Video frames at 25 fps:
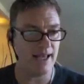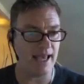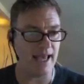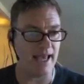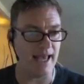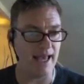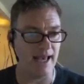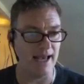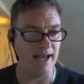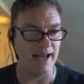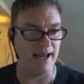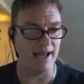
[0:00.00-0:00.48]

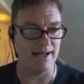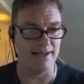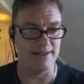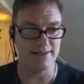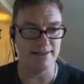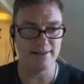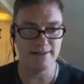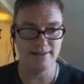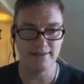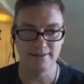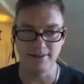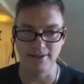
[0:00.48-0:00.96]

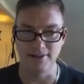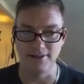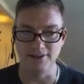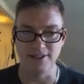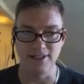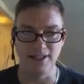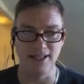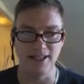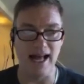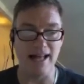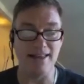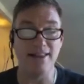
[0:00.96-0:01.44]
And
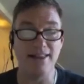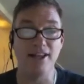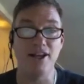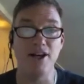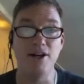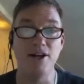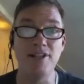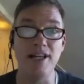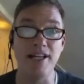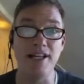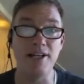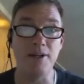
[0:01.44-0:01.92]
there's a lot that
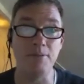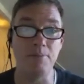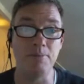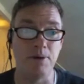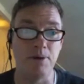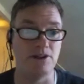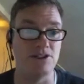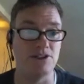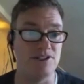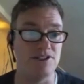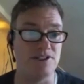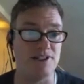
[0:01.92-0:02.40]
goes into
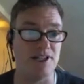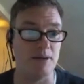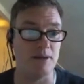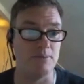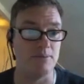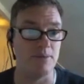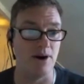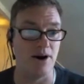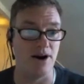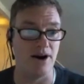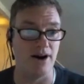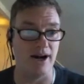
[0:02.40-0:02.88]

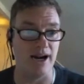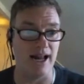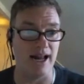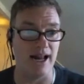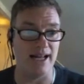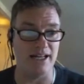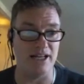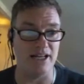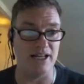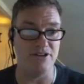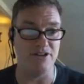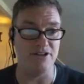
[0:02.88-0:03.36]
purchasing a
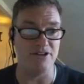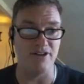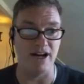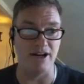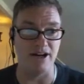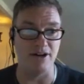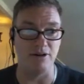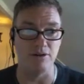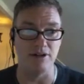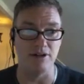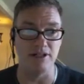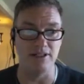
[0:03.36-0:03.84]
barn. I need to
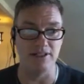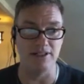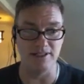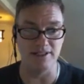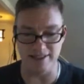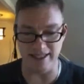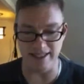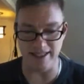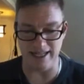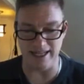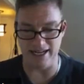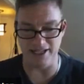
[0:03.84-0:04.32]
find a
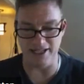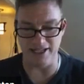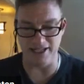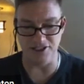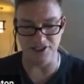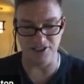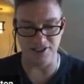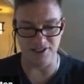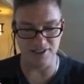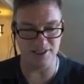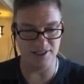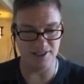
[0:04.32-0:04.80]
real estate
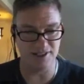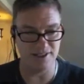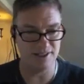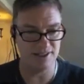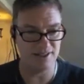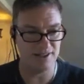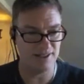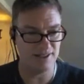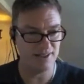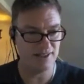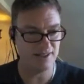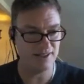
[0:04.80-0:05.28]

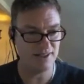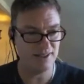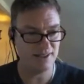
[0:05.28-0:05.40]
agent,